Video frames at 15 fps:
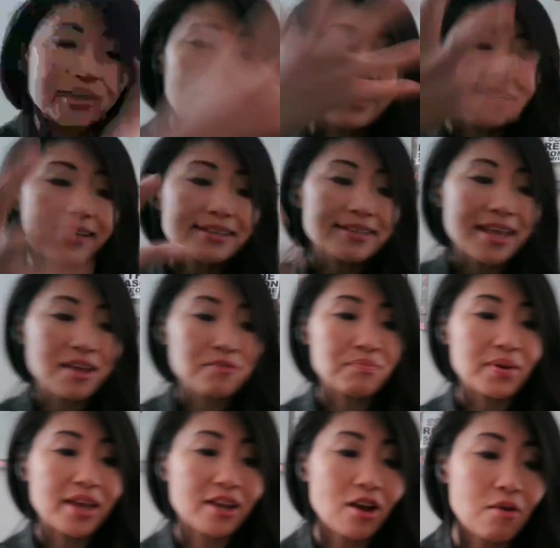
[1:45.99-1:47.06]
It is a
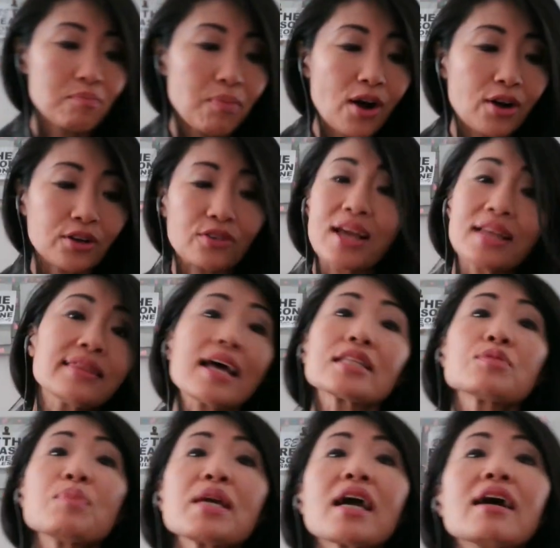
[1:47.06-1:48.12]
big bottle, and
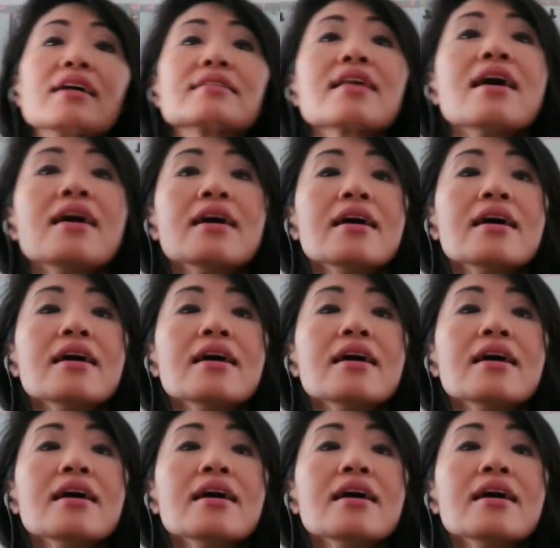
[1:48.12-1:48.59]
that's because